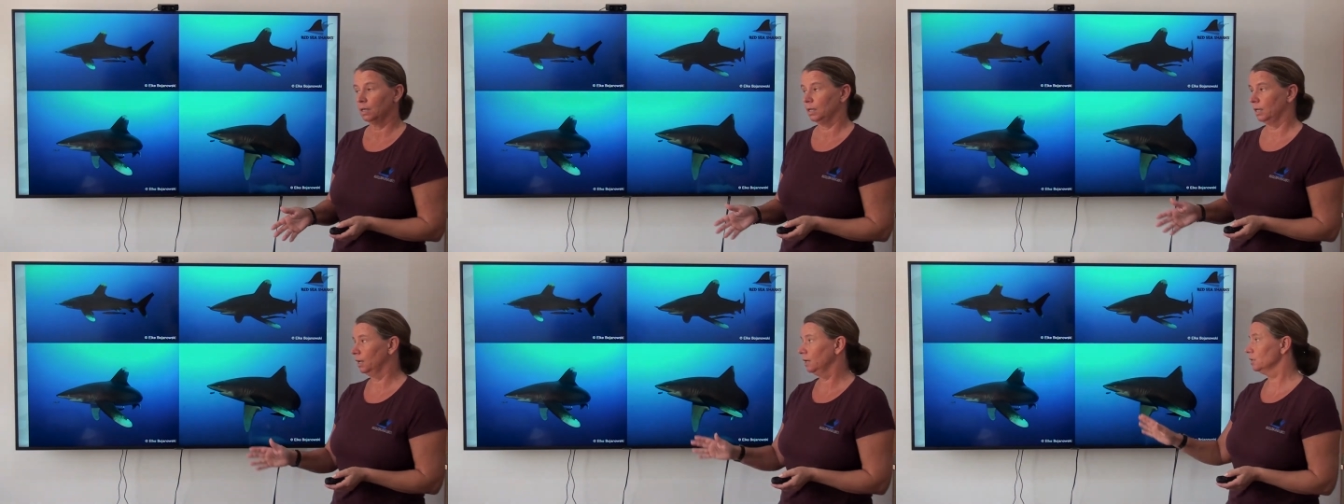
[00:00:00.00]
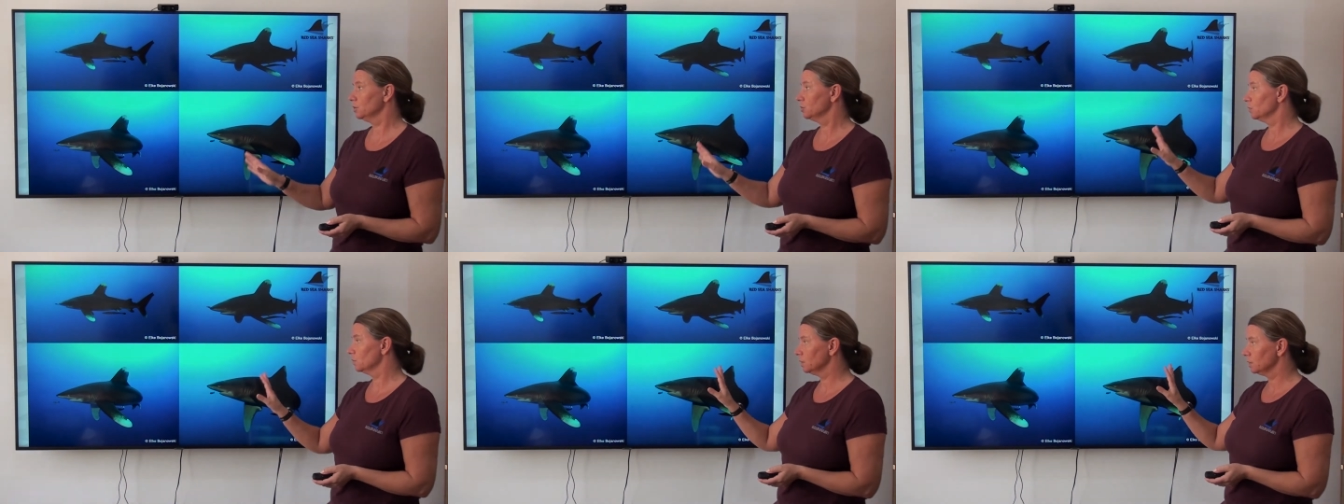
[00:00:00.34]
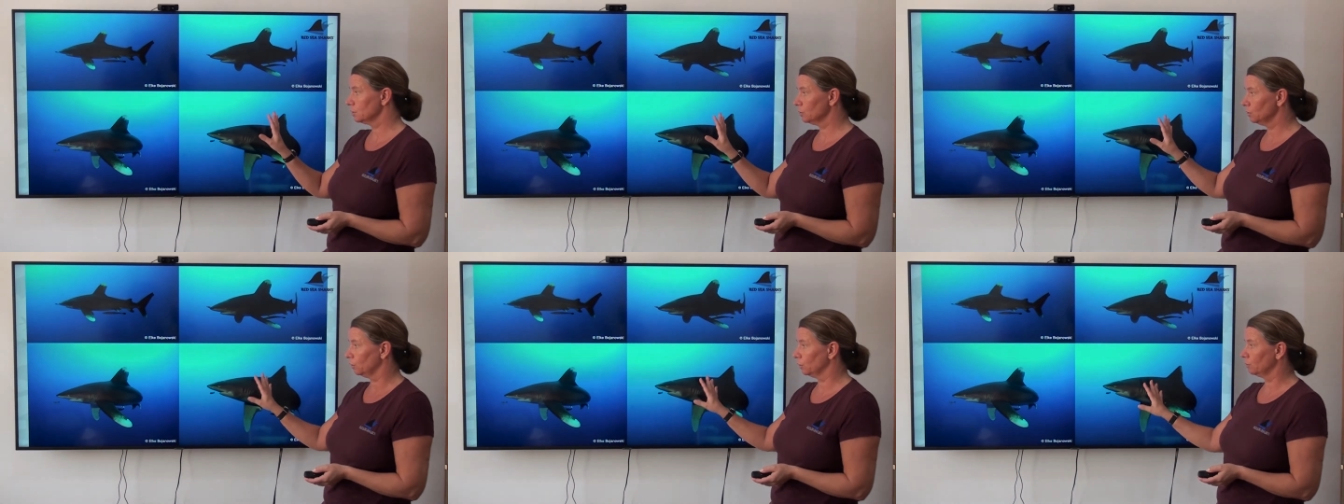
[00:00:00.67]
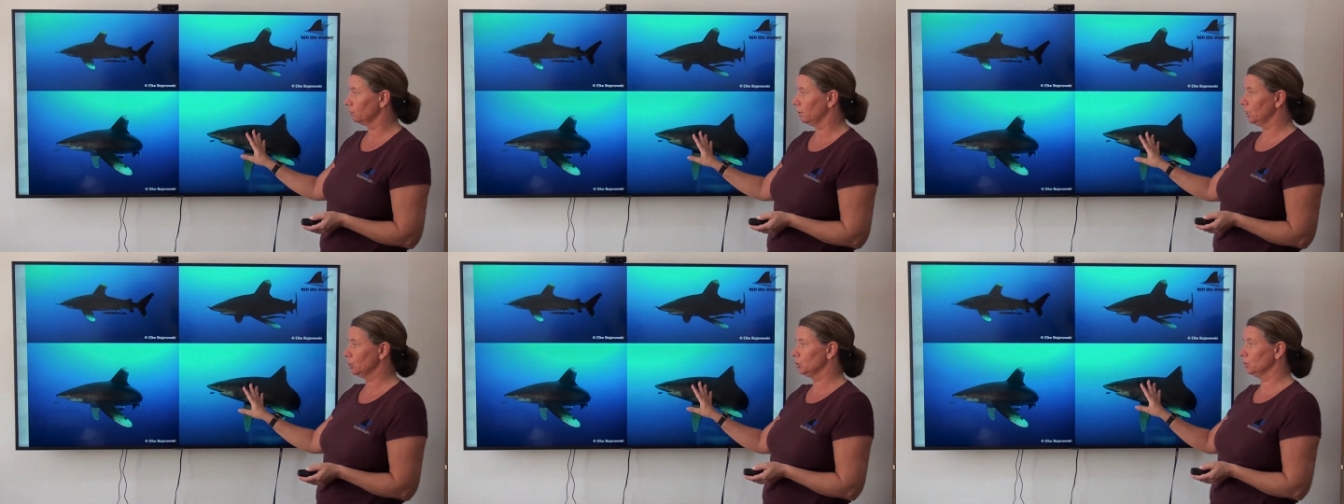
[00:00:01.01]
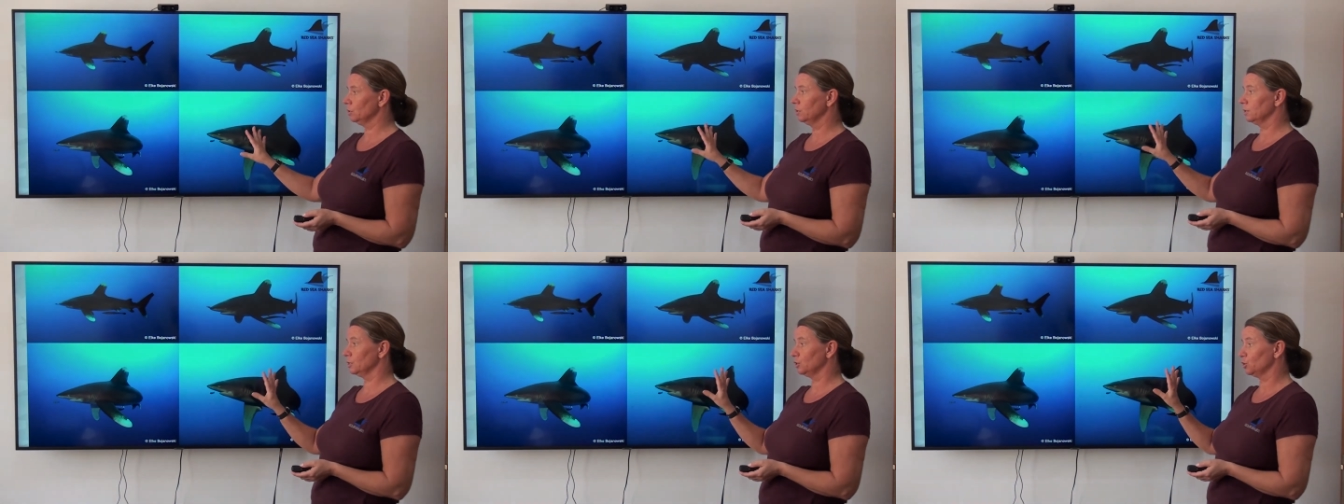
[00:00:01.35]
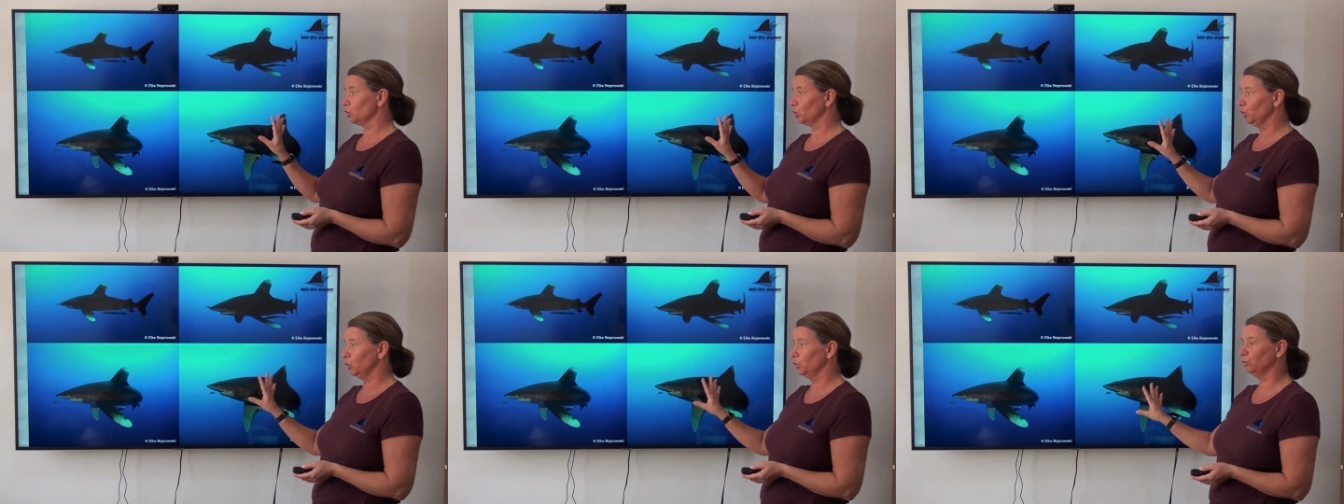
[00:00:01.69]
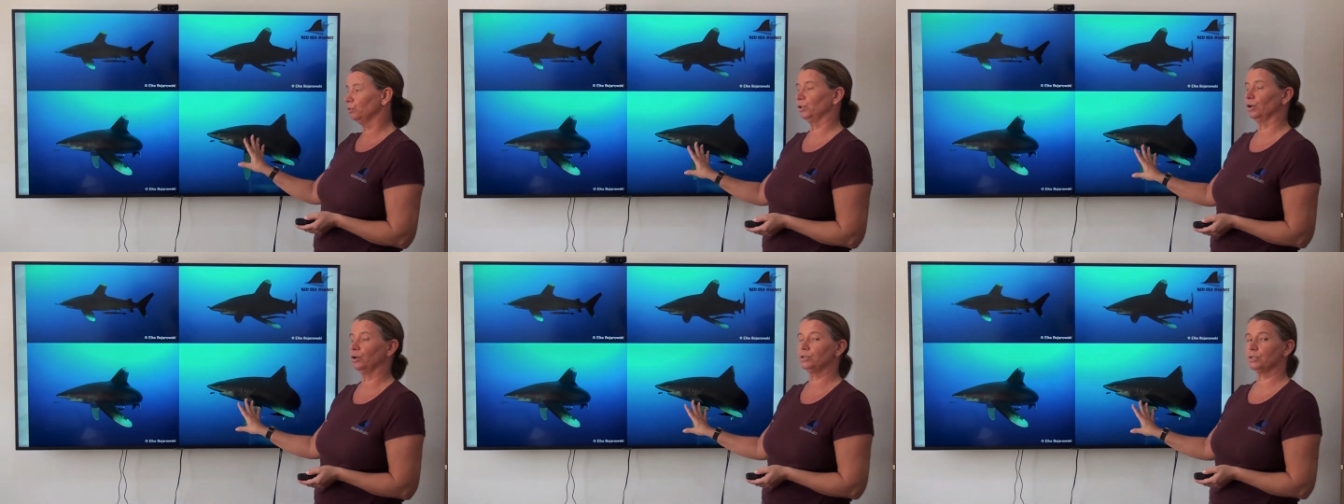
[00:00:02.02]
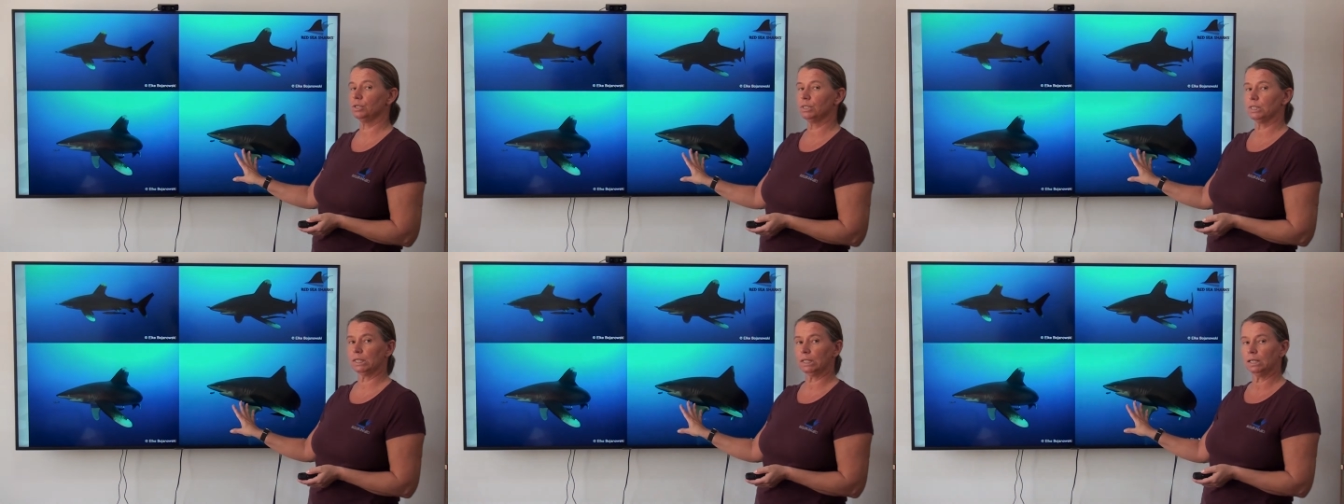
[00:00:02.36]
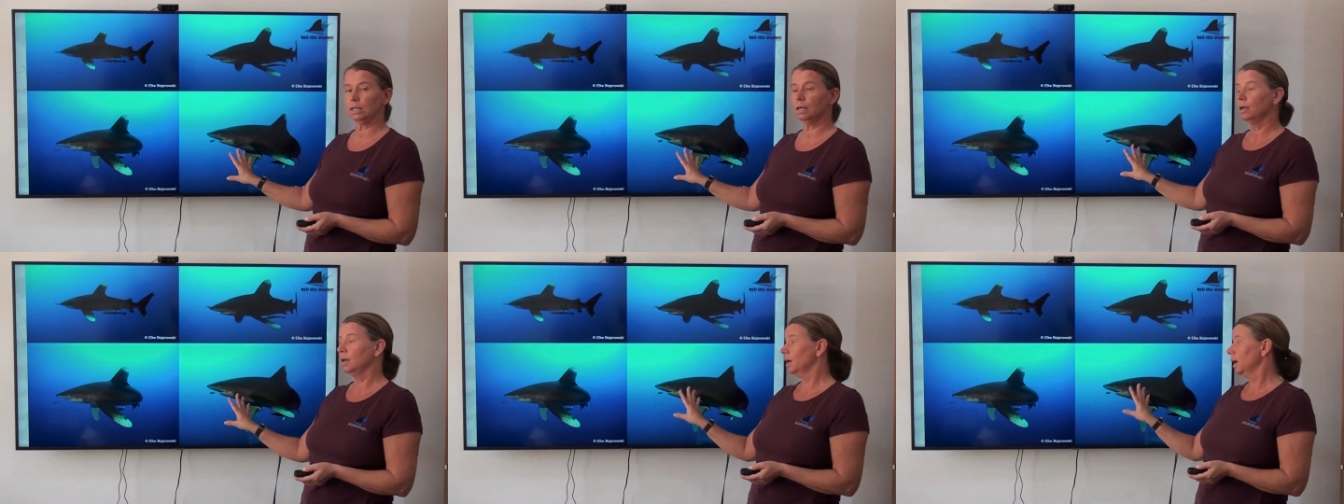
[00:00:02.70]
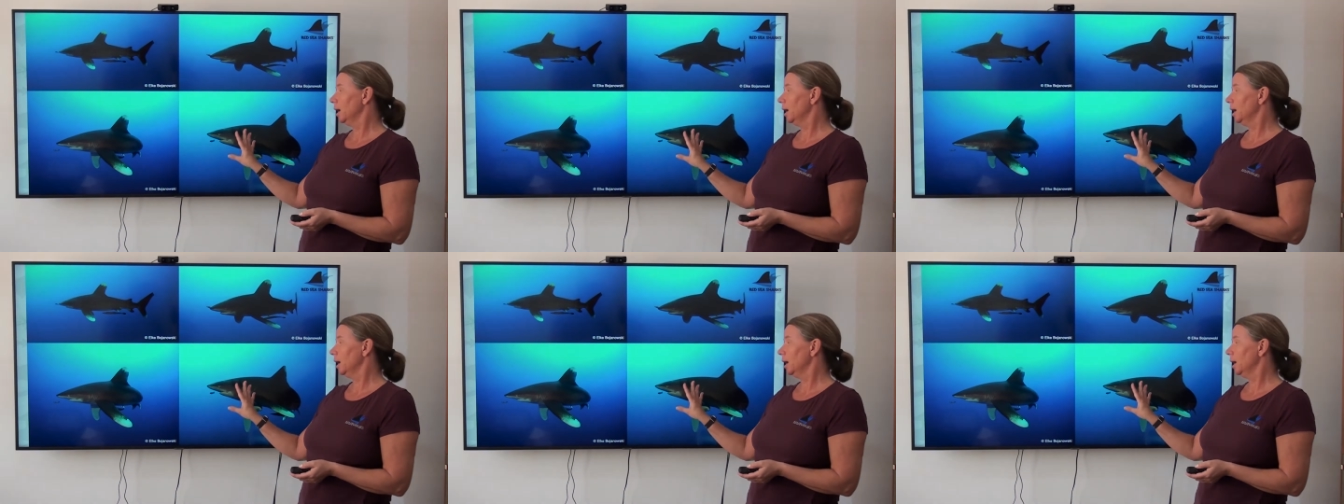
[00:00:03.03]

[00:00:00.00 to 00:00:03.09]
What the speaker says: Yeah, so this is not aggression, this is curiosity,